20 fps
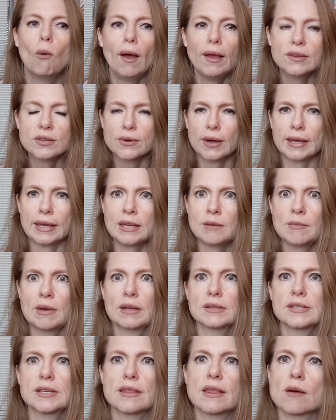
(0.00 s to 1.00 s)
What do I
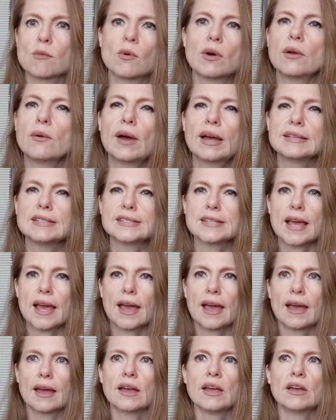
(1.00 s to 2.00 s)
email to them? What do I
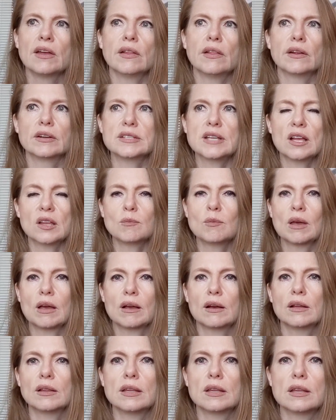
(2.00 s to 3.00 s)
say? They're telling
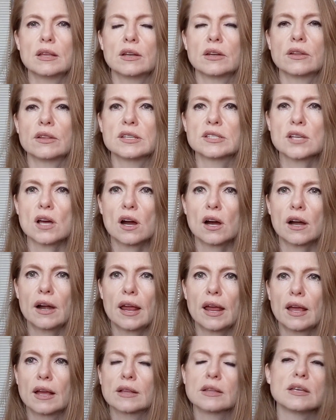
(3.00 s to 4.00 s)
me all this
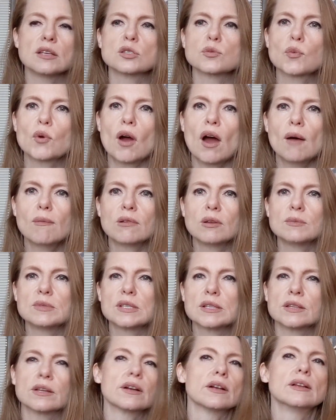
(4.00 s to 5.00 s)
heartache and these
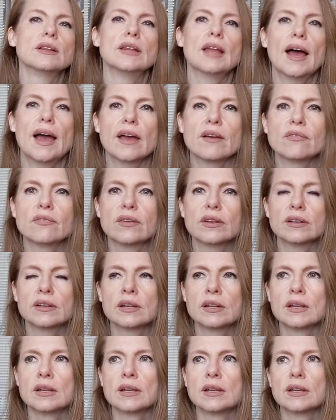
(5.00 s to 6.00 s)
problems in their life,
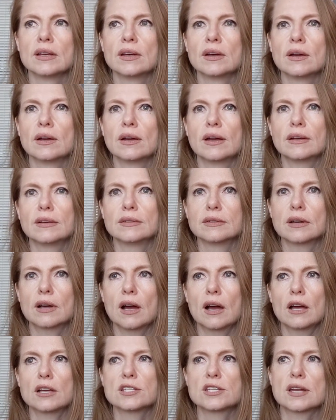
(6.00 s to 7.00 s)
and
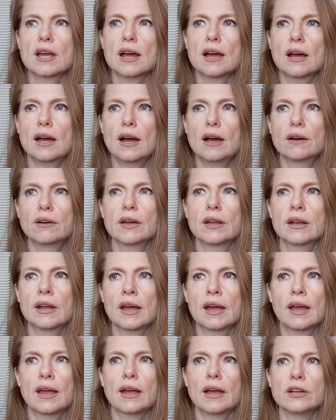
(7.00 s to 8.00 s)
gosh, how can
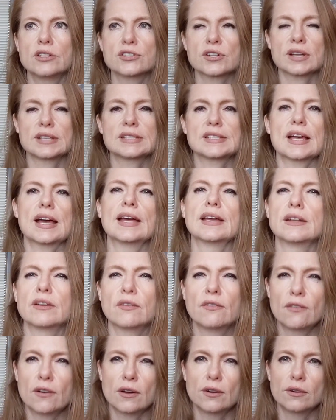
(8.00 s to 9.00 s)
I address that in
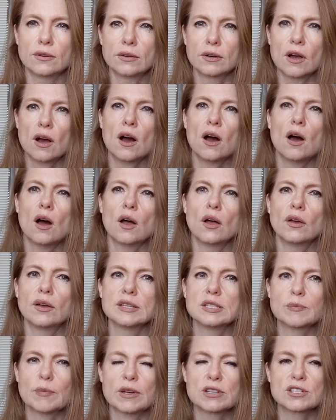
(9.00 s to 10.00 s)
a phone
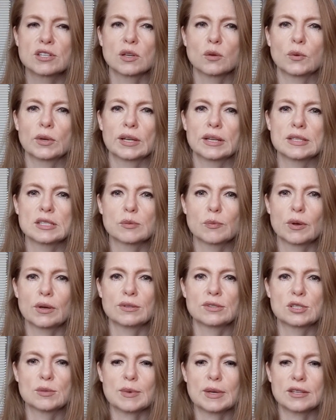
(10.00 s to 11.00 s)
call, especially when it's
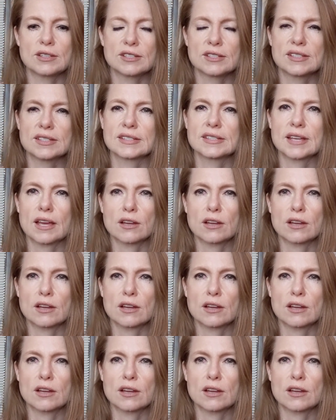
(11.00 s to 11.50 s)
supposed to be just to